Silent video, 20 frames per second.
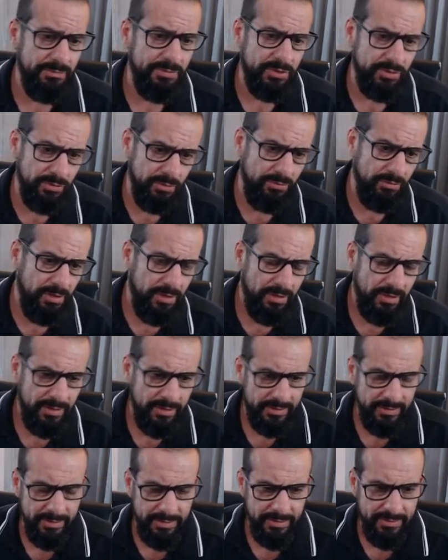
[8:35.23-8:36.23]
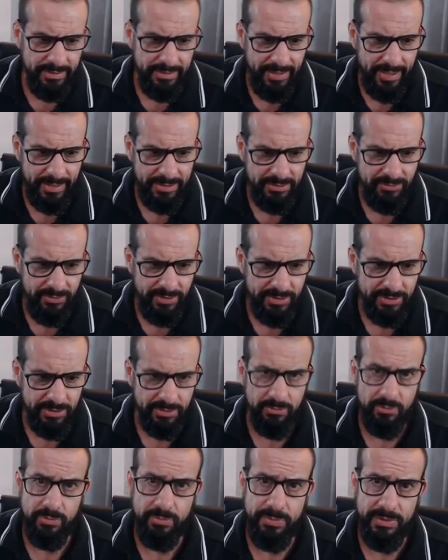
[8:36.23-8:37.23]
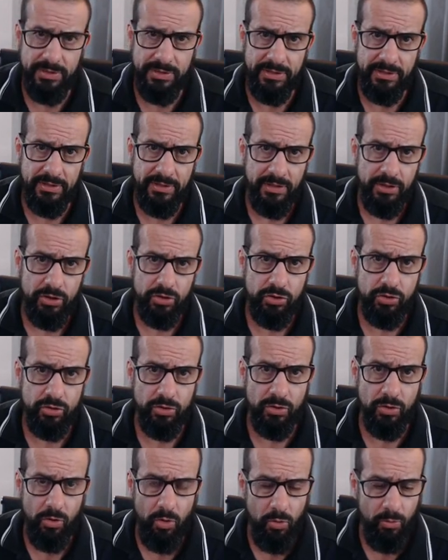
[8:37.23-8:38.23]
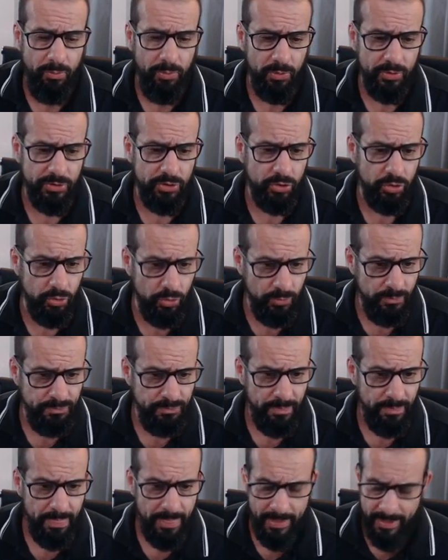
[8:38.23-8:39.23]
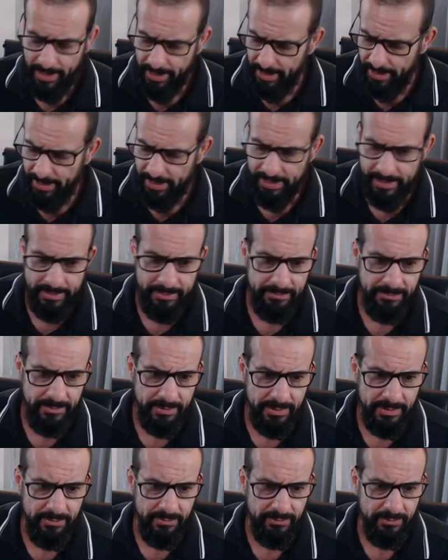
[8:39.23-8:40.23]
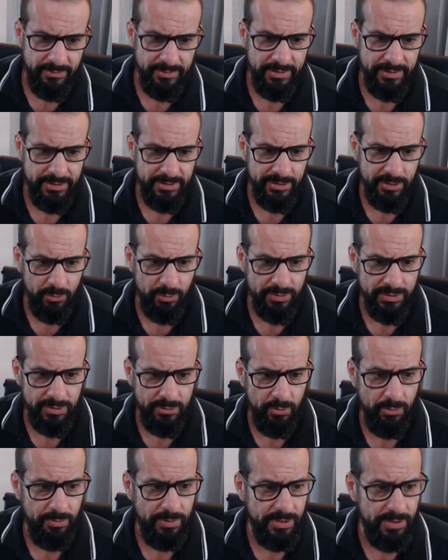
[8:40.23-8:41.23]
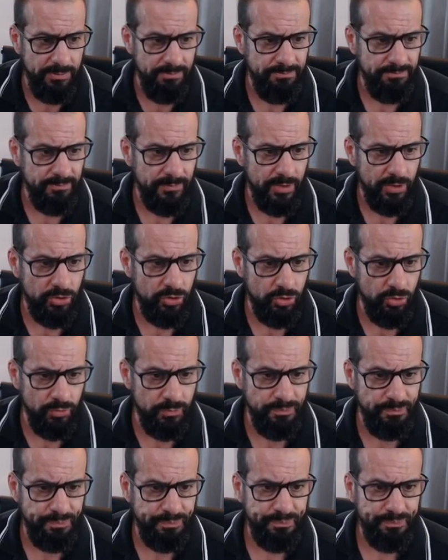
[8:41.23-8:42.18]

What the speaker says: So the next version will be 0.2, and the sequence will be 2.